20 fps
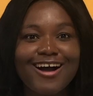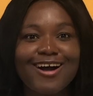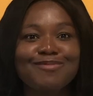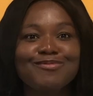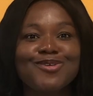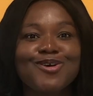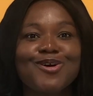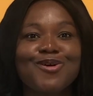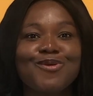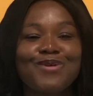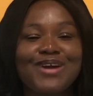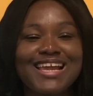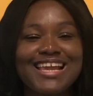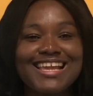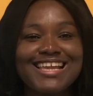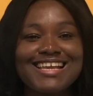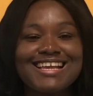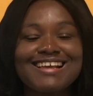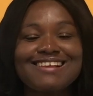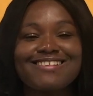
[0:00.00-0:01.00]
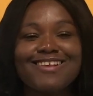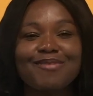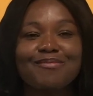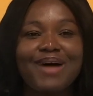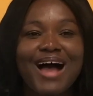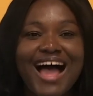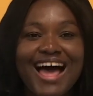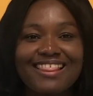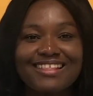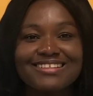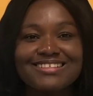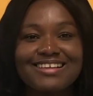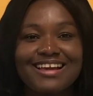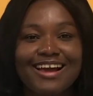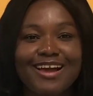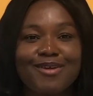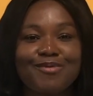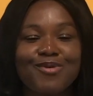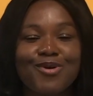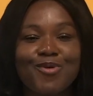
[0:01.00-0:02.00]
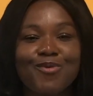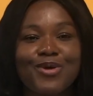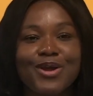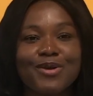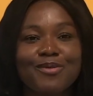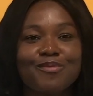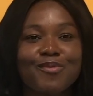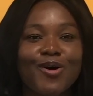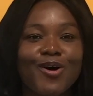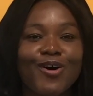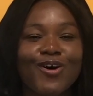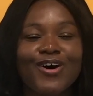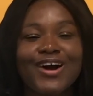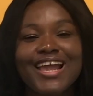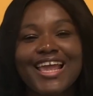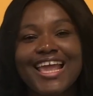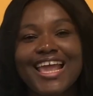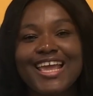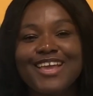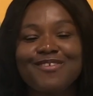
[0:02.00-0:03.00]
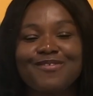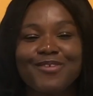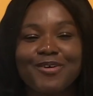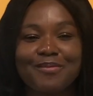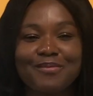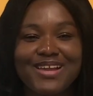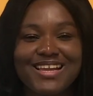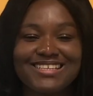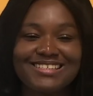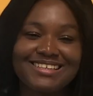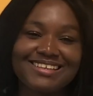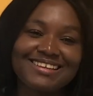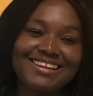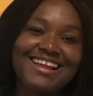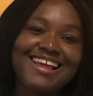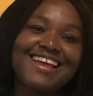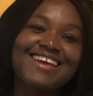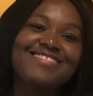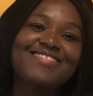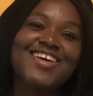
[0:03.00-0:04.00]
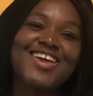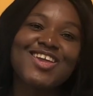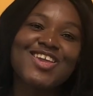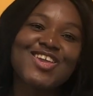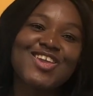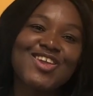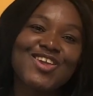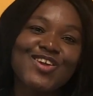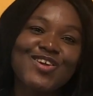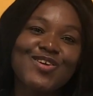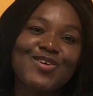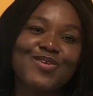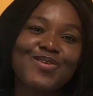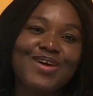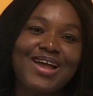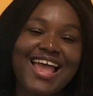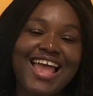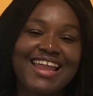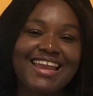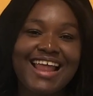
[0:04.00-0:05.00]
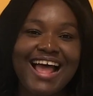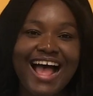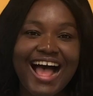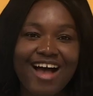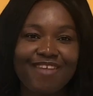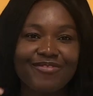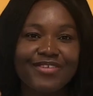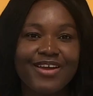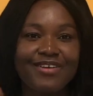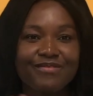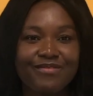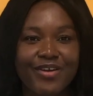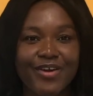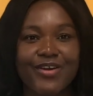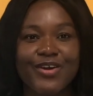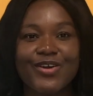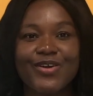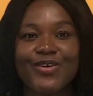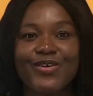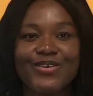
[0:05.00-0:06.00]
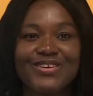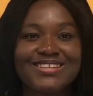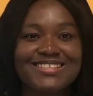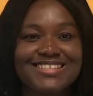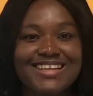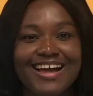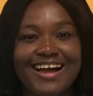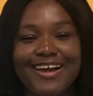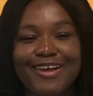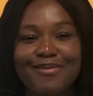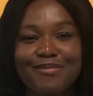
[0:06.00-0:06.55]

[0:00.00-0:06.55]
your way some other time with more information. Thank you and have a very good time.